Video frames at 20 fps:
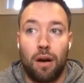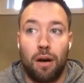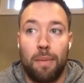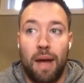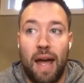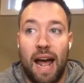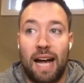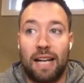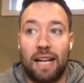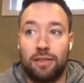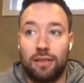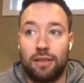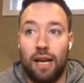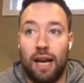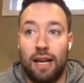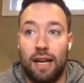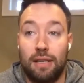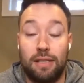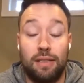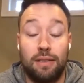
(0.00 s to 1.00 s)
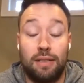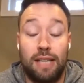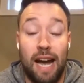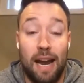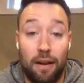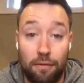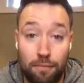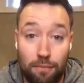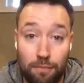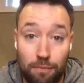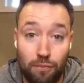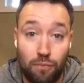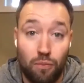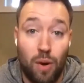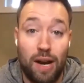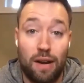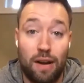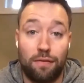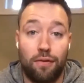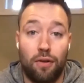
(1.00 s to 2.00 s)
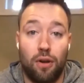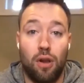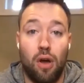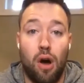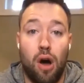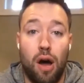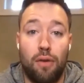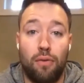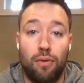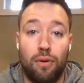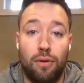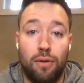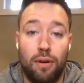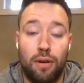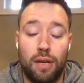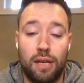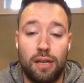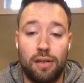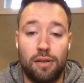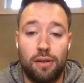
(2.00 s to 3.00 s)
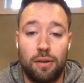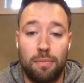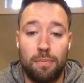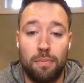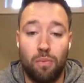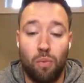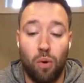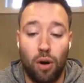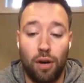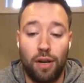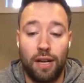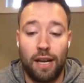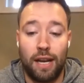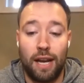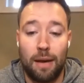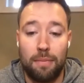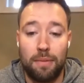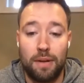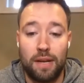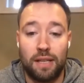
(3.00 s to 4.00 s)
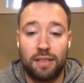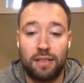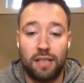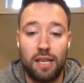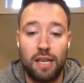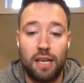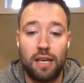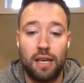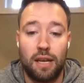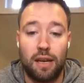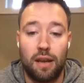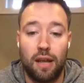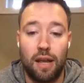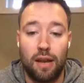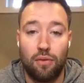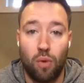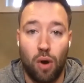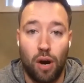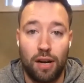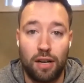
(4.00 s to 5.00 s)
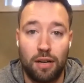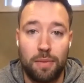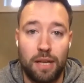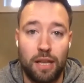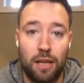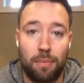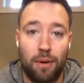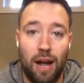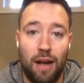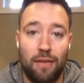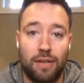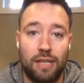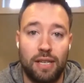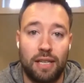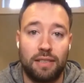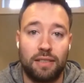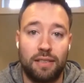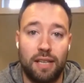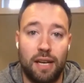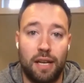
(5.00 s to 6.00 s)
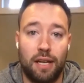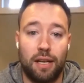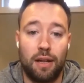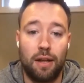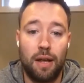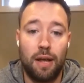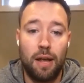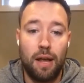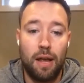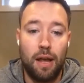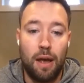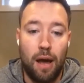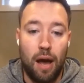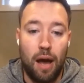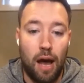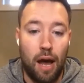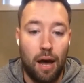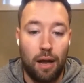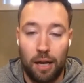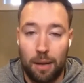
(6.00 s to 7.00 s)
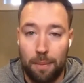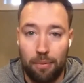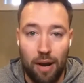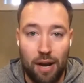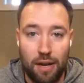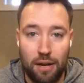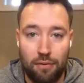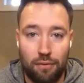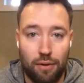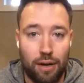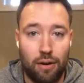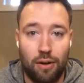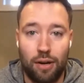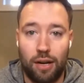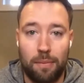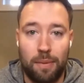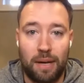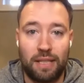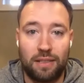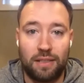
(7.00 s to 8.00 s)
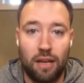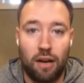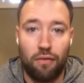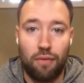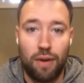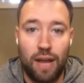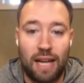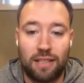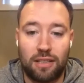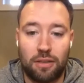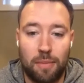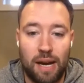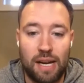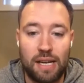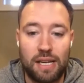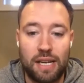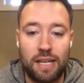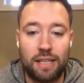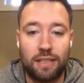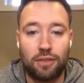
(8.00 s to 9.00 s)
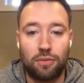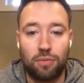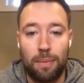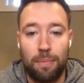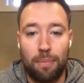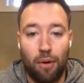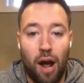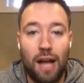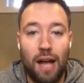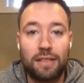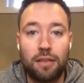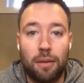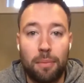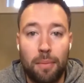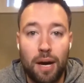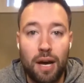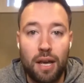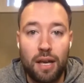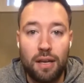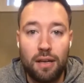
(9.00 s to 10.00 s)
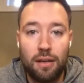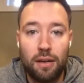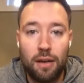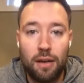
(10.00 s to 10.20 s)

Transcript: as I kind of went full on into working at MBSC and wanting to be in a privatized setting, like Brendan Rierick and myself, we had some ideas we brought to Mike